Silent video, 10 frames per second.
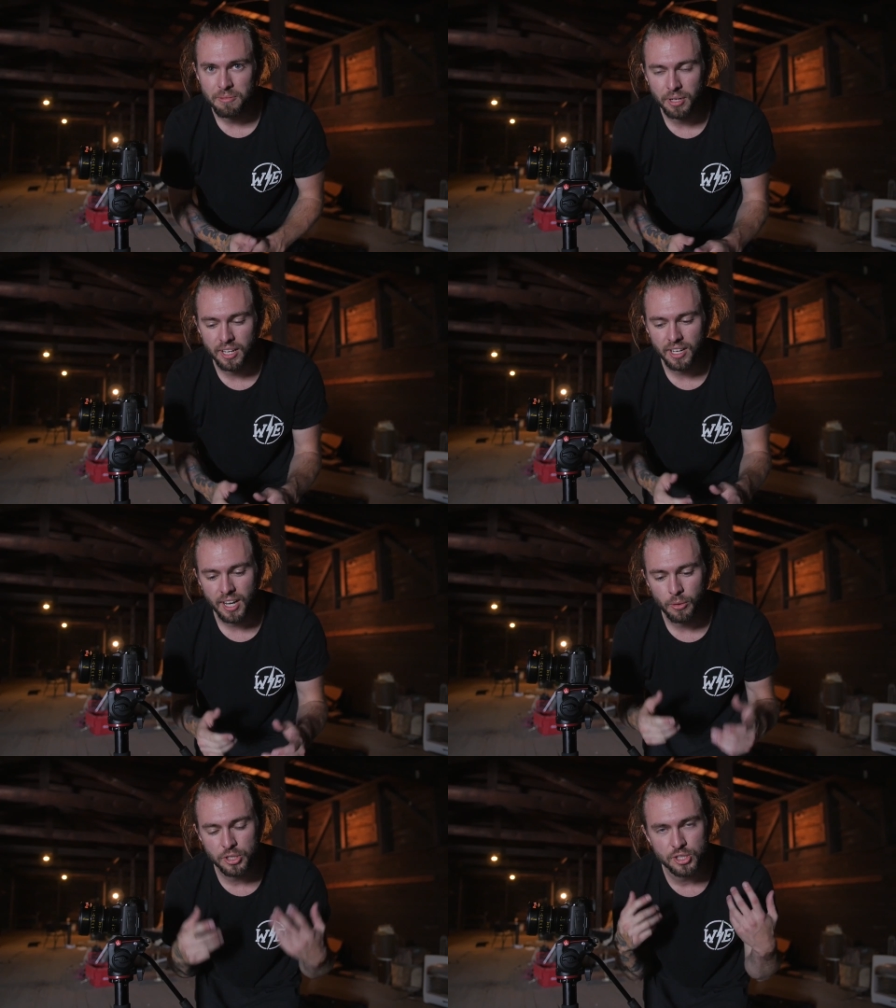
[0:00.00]
but
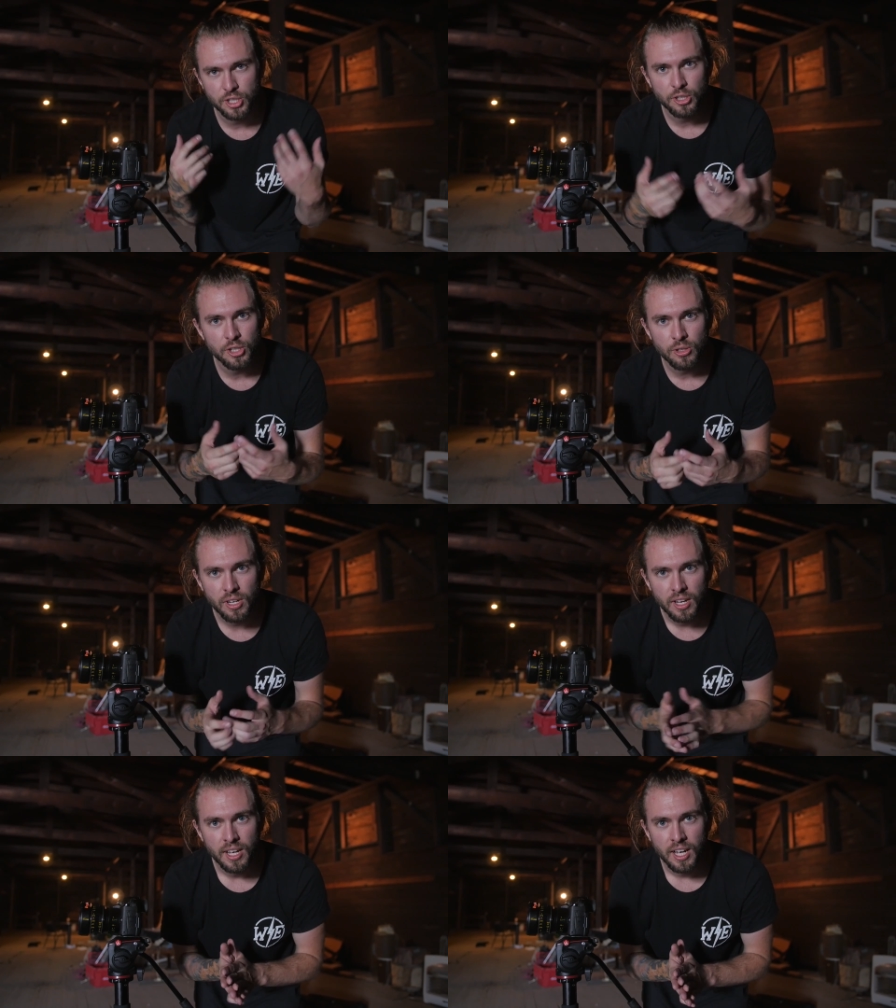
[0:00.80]
I wanna show you
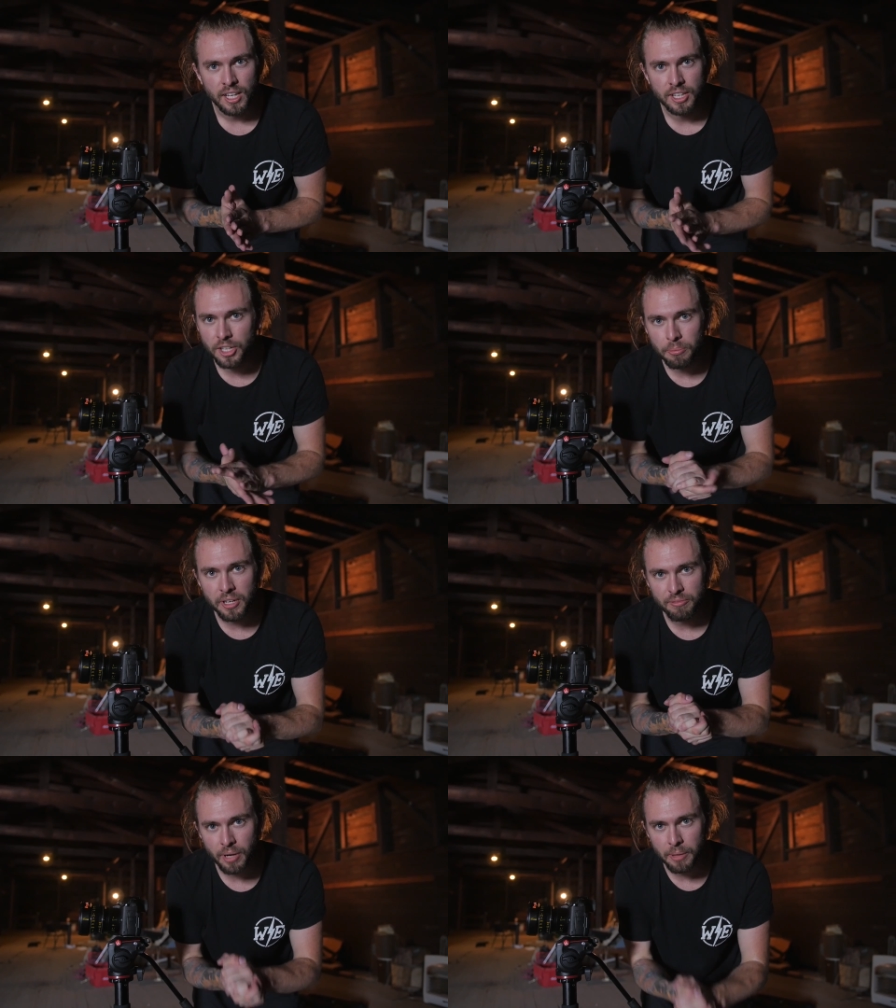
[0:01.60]
a little
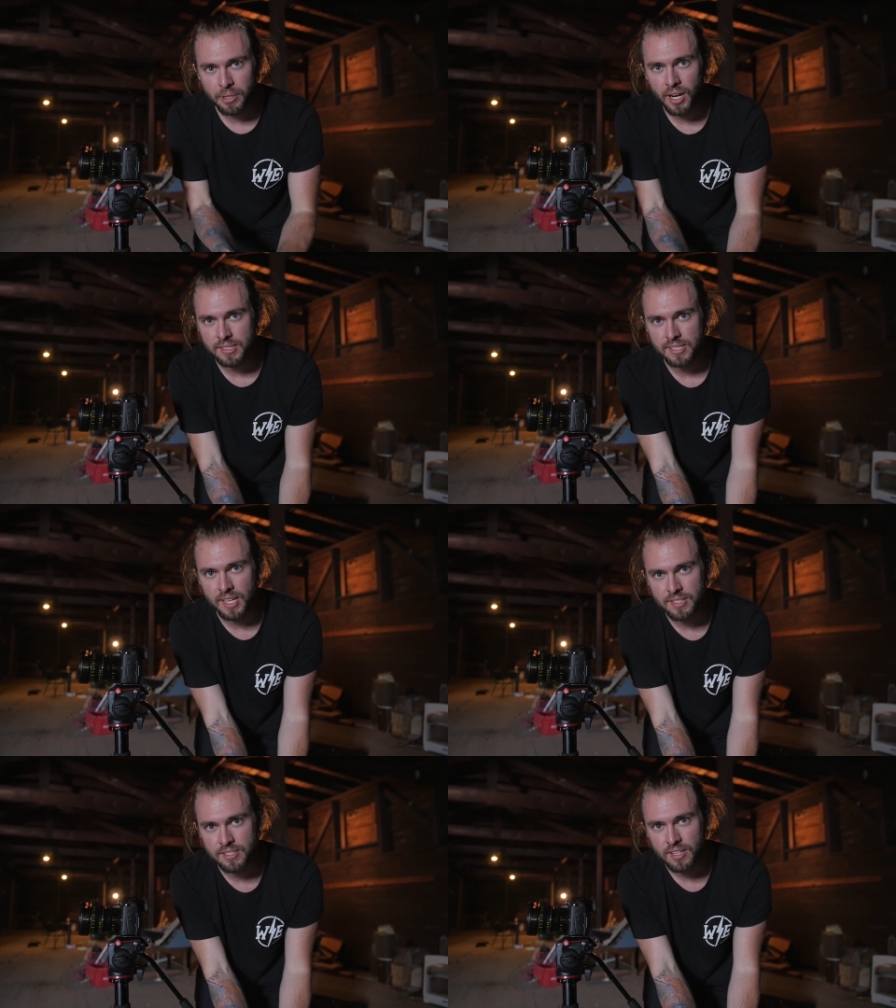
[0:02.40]
bit of my
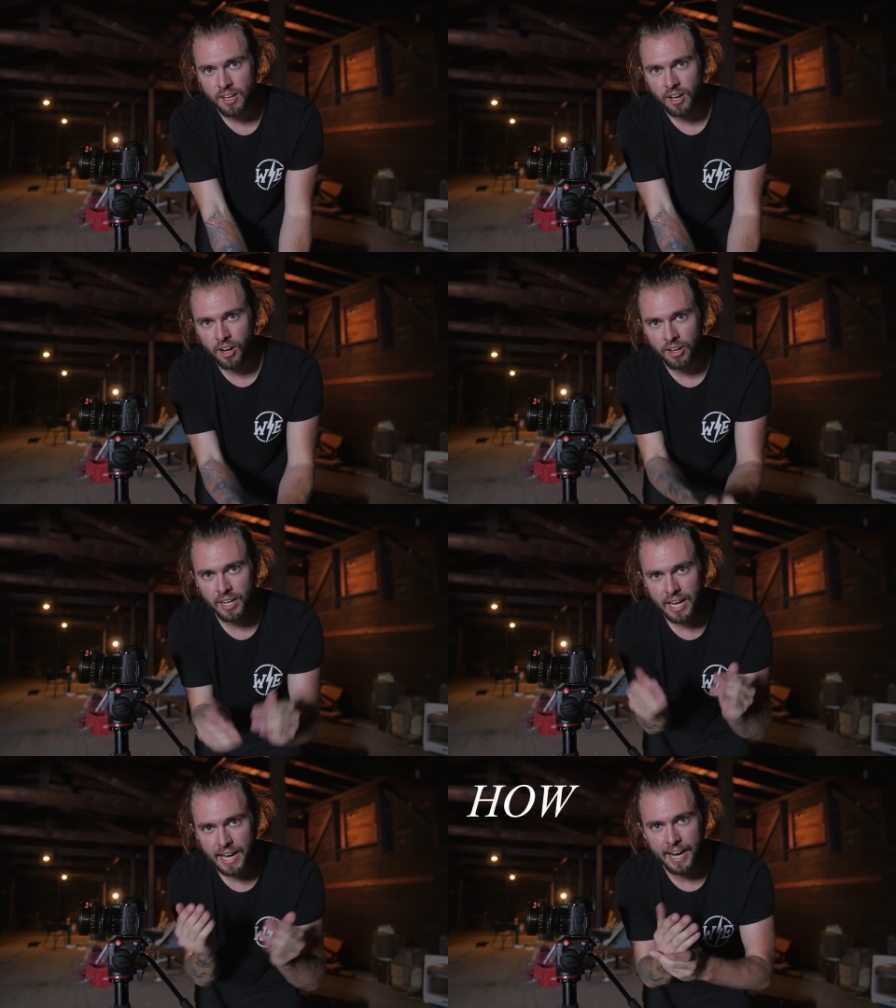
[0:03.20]
process on
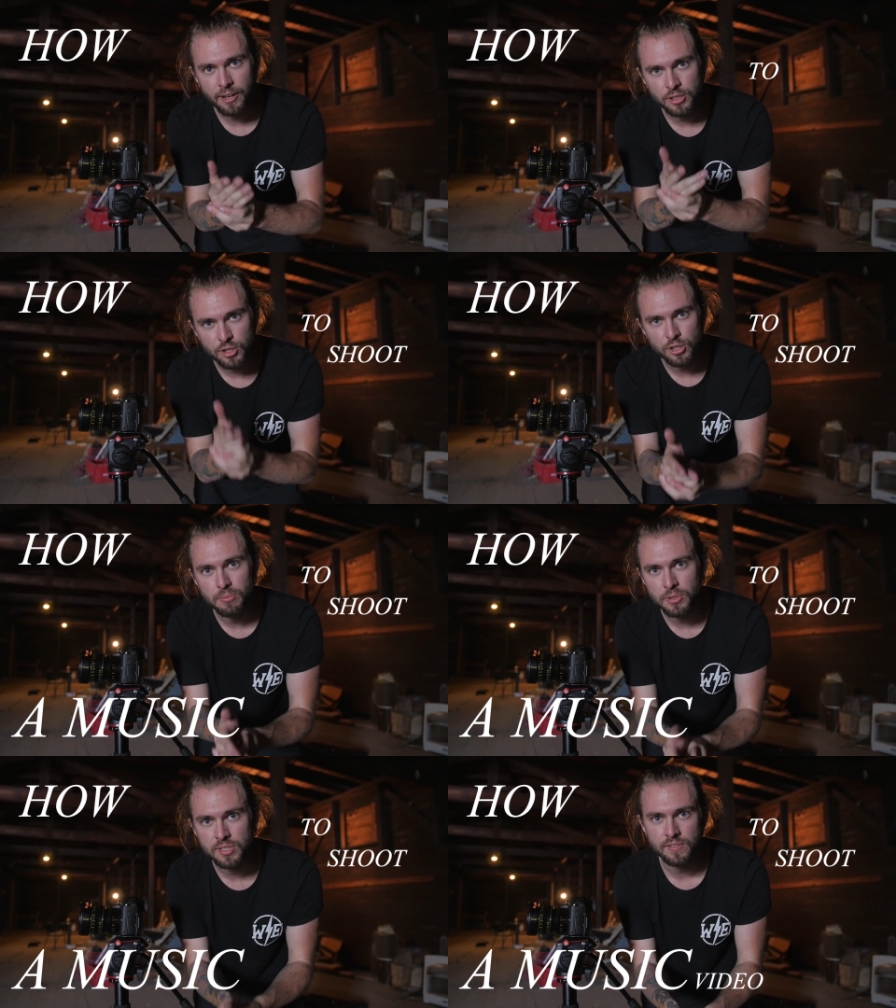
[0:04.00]
how to shoot a
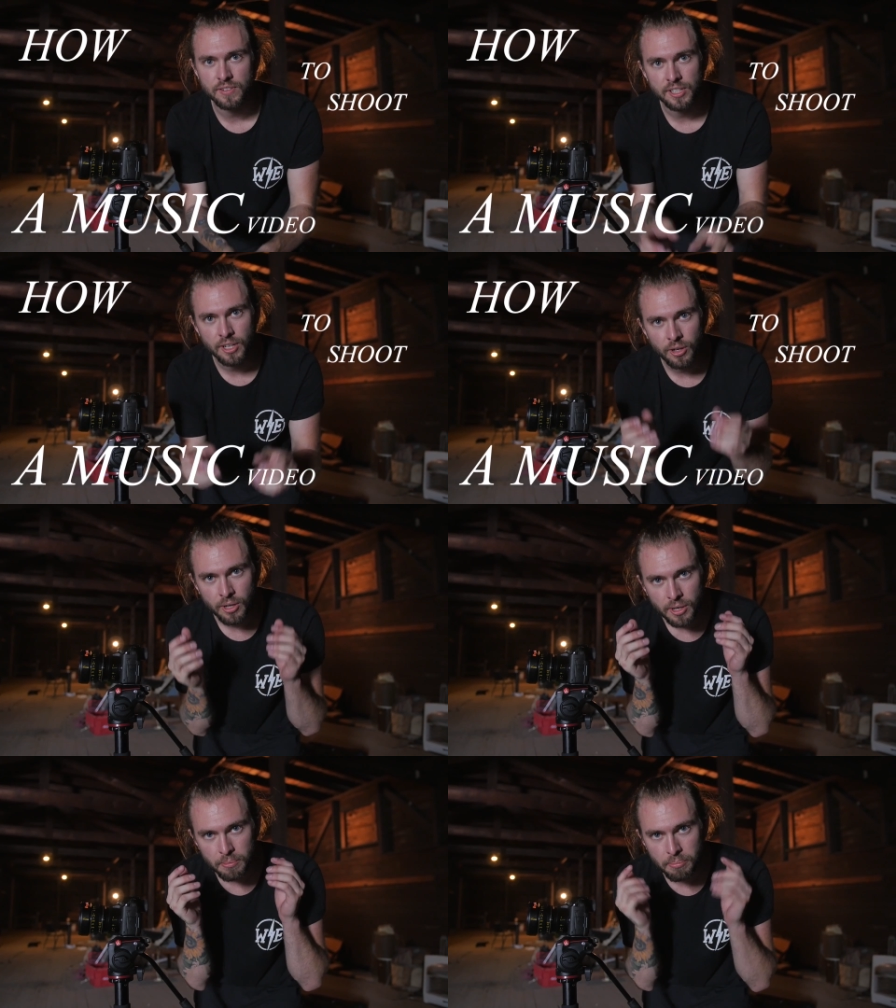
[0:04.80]
music video
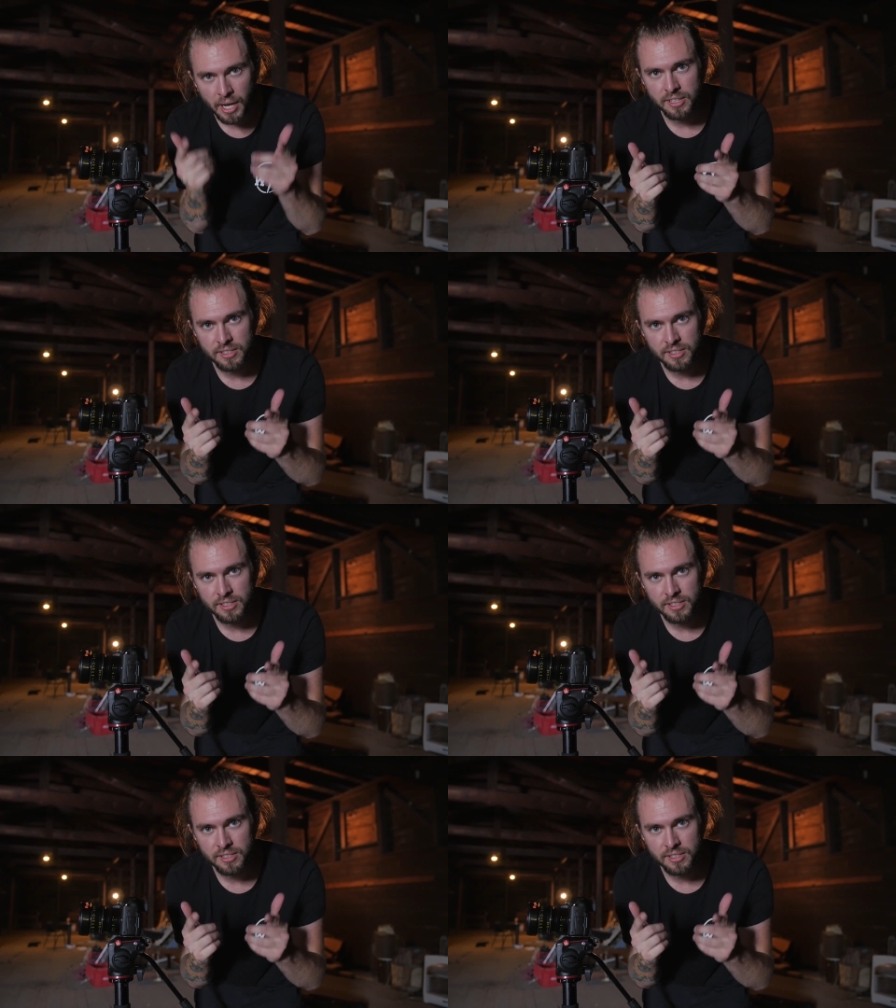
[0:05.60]
by